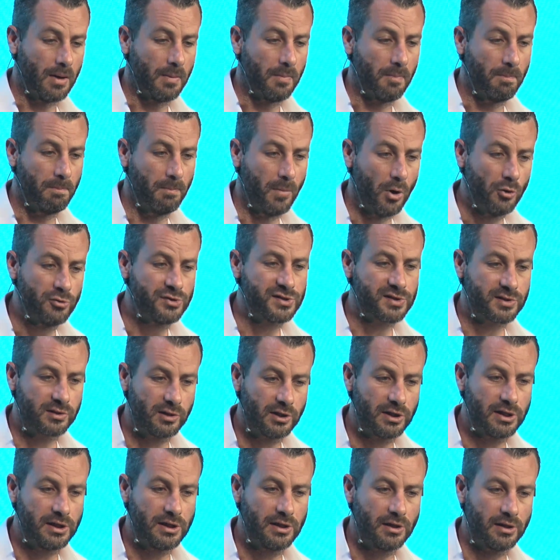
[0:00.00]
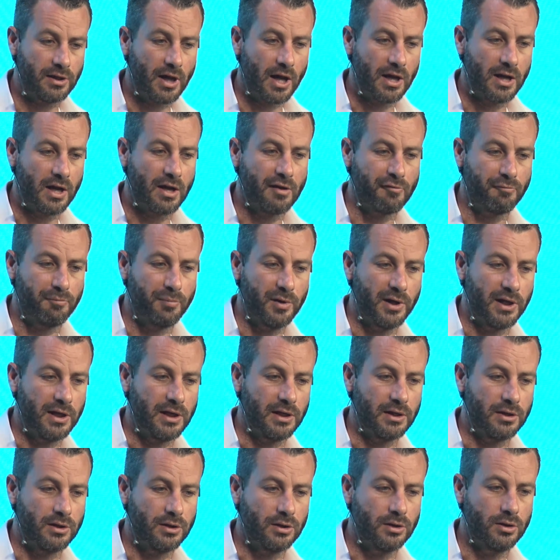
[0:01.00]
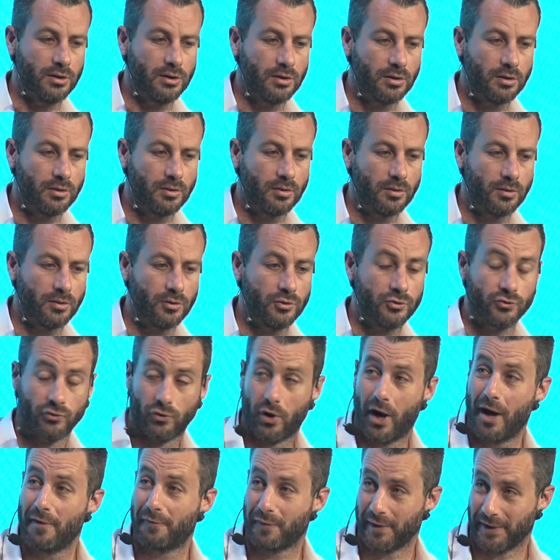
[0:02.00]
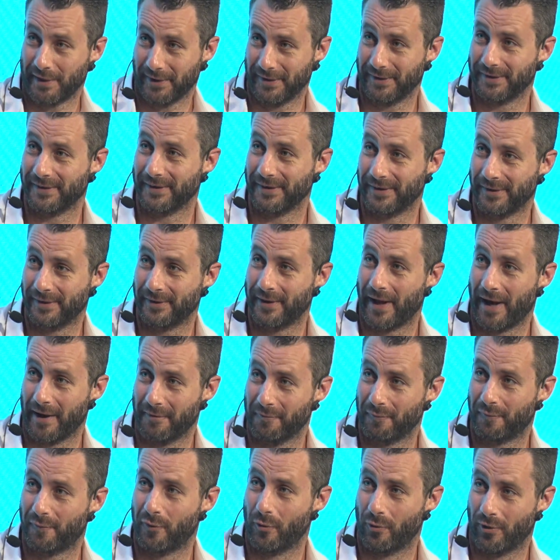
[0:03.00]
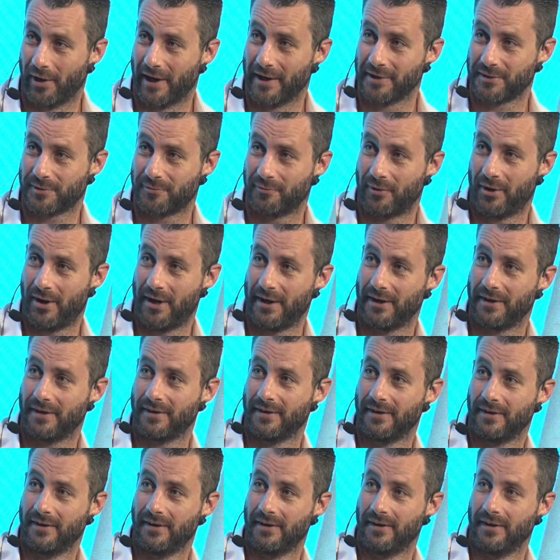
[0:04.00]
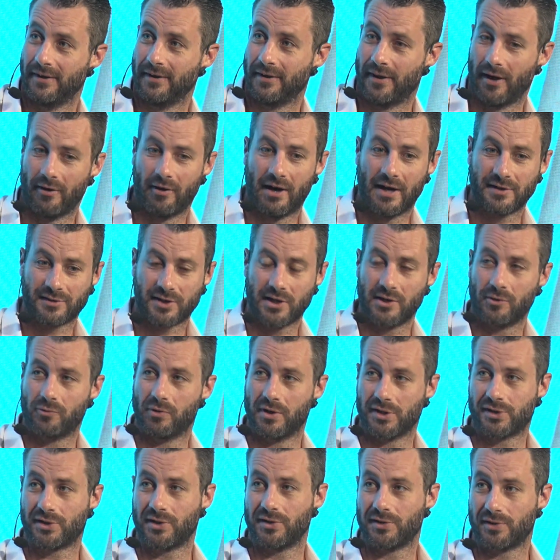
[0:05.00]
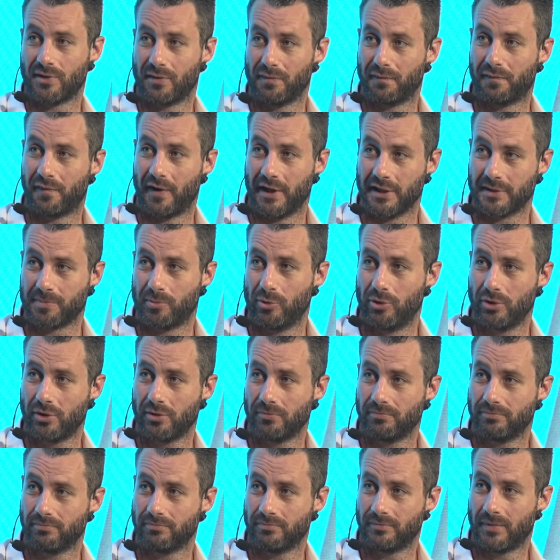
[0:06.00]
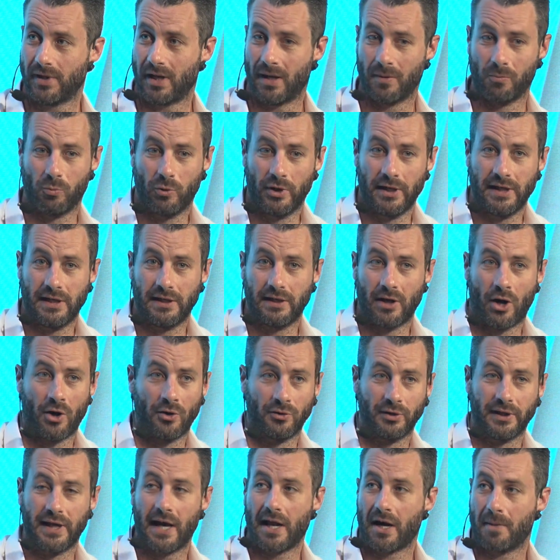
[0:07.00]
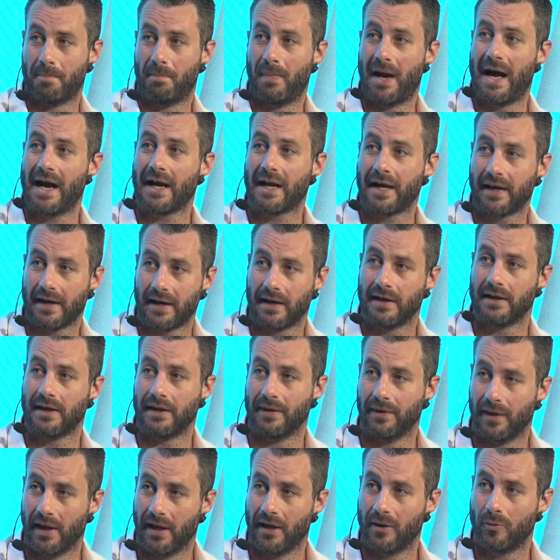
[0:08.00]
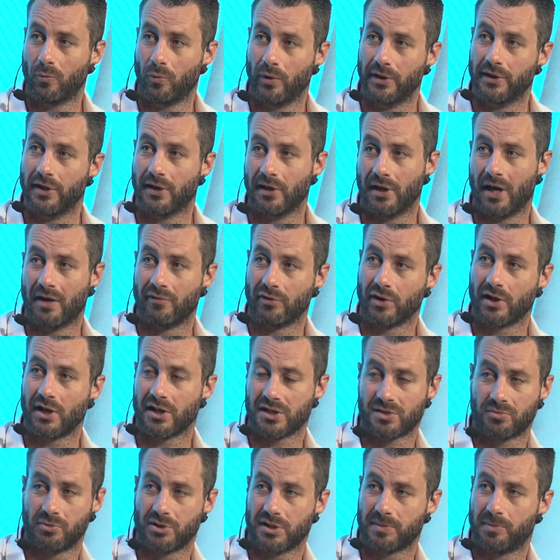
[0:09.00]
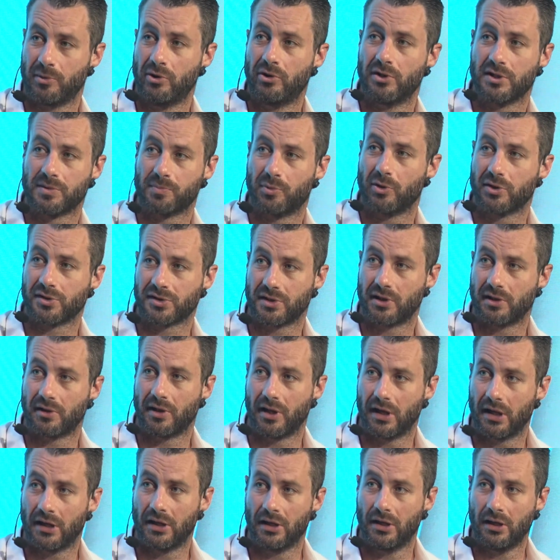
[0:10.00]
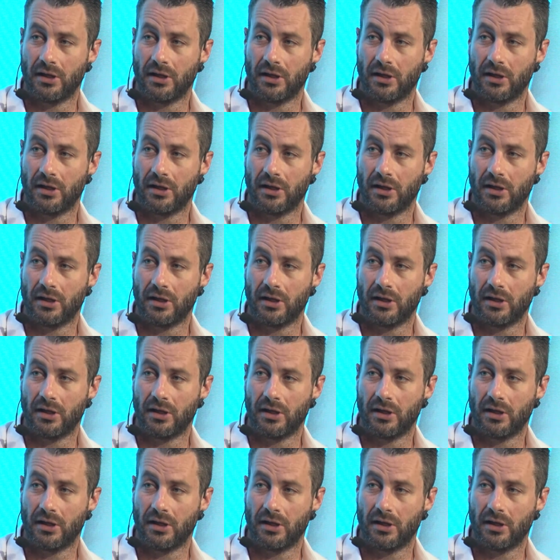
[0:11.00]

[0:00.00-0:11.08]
Mostly they have been driving that for us, right? They're asking questions on Facebook, and we only had a marketer in there. We didn't have a customer experience person in there.